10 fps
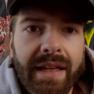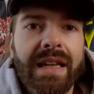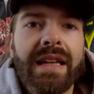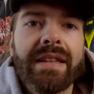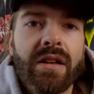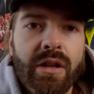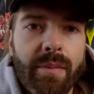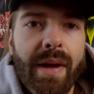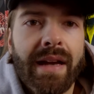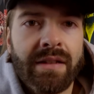the easier
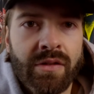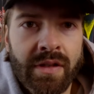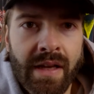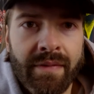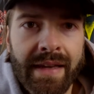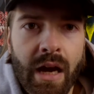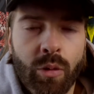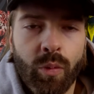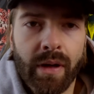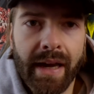the backside two seventy
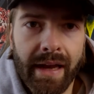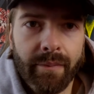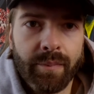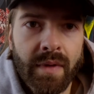out will get.